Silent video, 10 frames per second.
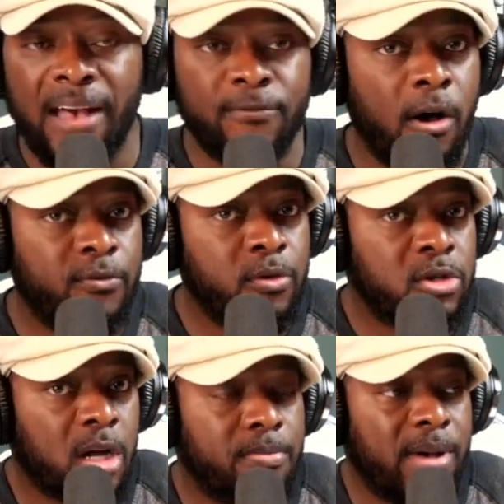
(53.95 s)
I've
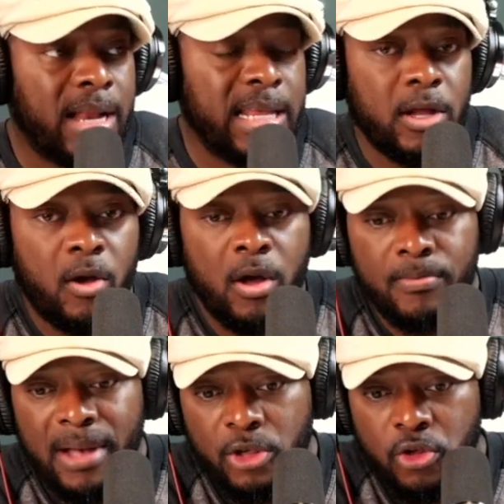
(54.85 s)
often talked about it
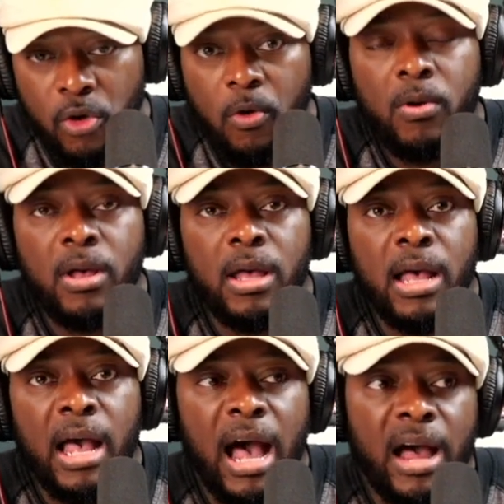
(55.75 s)
on my show,
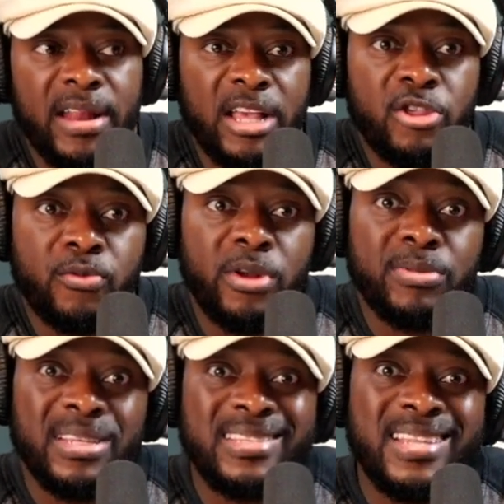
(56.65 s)
how
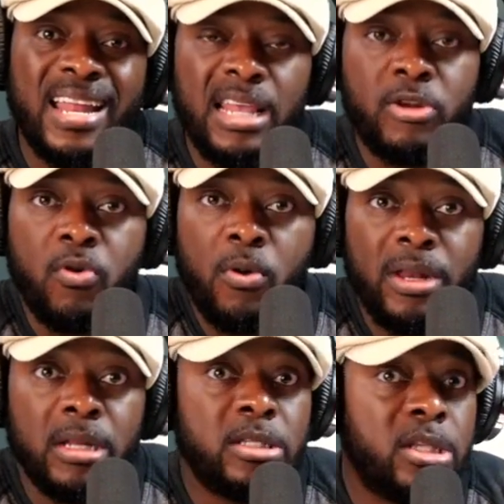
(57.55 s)
Nigeria has been steadily
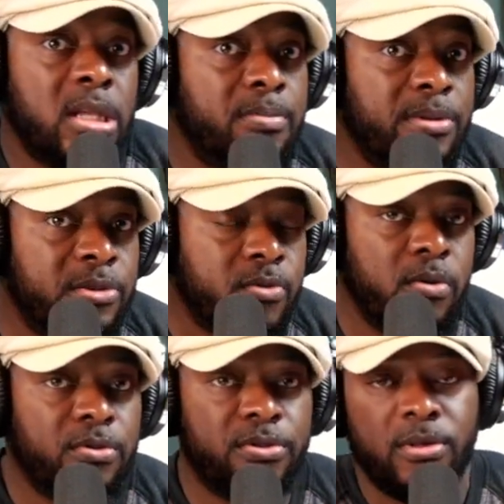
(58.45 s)
growing in its GDP
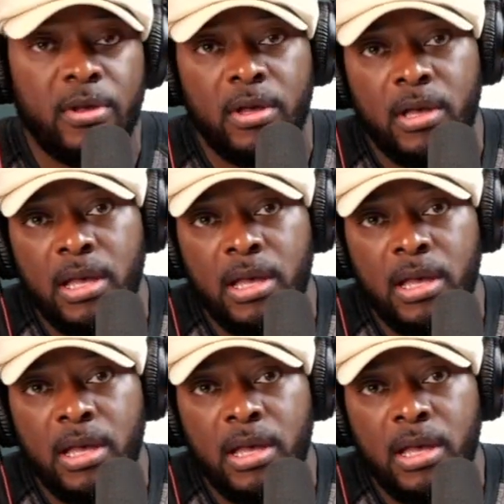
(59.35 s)
growth.